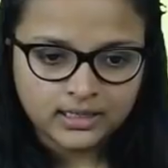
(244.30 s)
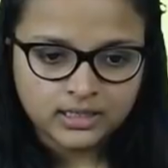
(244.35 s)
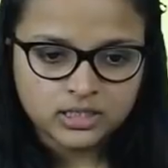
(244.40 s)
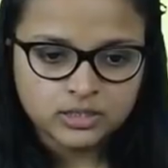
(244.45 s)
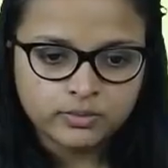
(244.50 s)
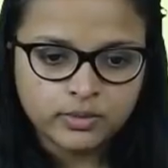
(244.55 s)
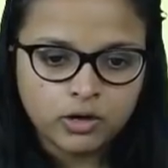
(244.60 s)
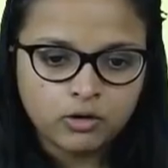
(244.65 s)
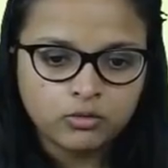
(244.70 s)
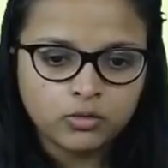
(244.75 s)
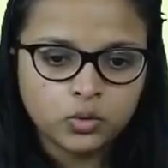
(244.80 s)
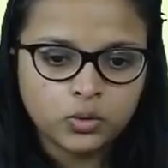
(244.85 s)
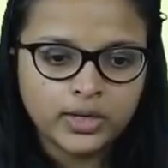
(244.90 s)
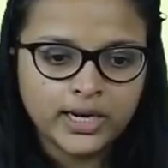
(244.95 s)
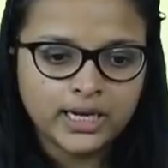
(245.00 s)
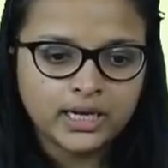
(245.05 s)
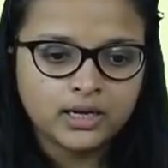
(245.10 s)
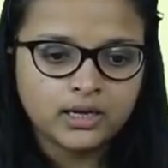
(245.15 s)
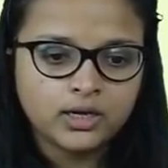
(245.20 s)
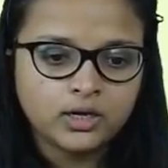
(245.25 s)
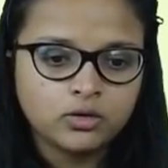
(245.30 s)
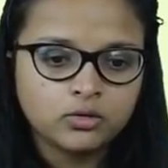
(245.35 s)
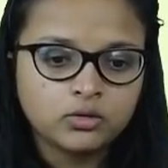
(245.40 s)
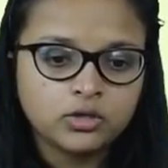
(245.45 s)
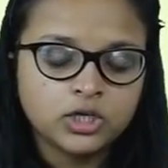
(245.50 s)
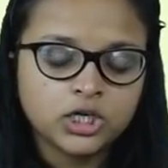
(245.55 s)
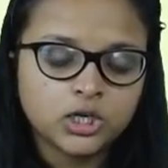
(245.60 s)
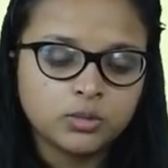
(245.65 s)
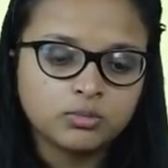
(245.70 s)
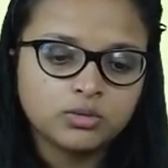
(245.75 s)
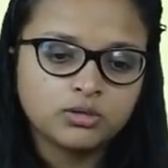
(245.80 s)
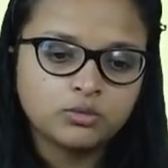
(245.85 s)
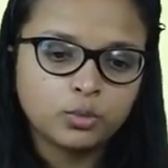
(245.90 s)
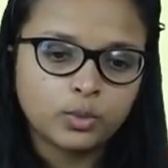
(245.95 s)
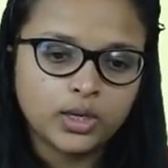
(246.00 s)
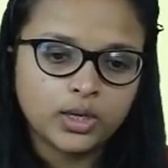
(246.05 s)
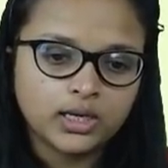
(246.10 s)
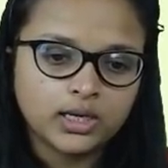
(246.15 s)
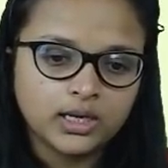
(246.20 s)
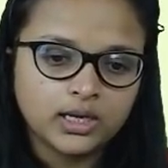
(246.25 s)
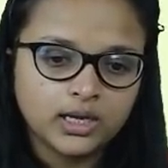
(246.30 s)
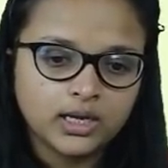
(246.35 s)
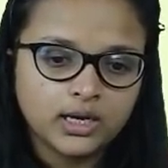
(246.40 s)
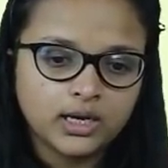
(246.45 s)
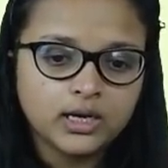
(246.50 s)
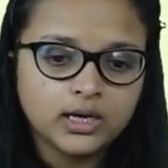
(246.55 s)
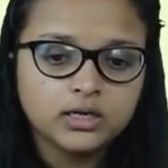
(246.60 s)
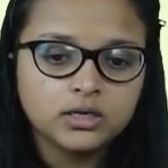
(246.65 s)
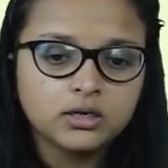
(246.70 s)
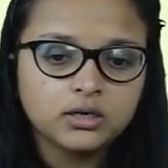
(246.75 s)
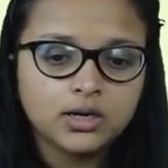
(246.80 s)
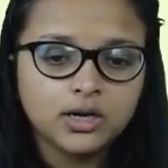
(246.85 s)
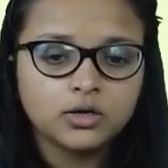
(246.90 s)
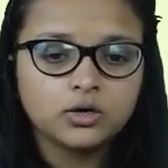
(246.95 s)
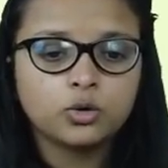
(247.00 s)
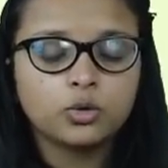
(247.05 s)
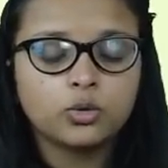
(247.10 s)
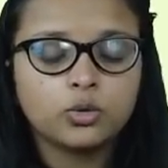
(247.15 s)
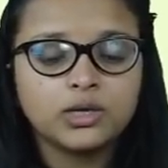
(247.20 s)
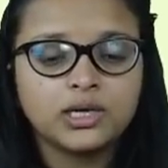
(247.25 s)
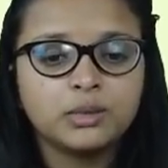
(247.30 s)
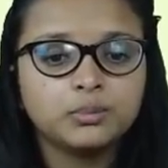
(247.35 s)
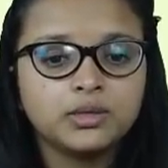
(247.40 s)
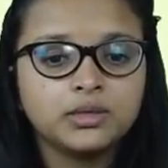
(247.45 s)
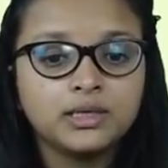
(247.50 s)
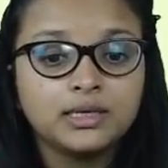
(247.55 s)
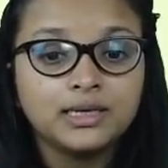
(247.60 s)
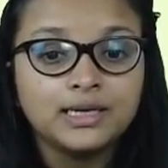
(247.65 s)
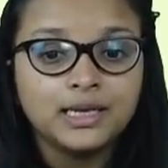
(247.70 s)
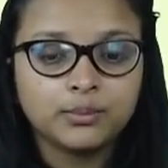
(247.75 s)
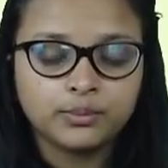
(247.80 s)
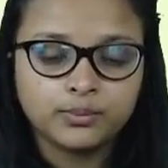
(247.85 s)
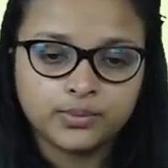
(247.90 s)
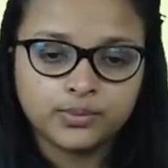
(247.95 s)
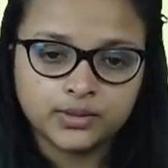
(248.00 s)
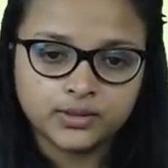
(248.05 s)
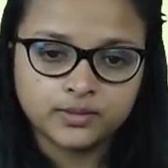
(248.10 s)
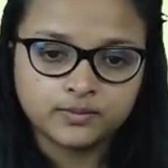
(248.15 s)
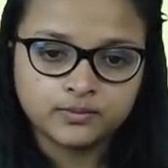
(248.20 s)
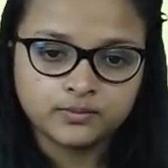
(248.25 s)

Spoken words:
is bound to get her into trouble one day. Uncontrollable temper.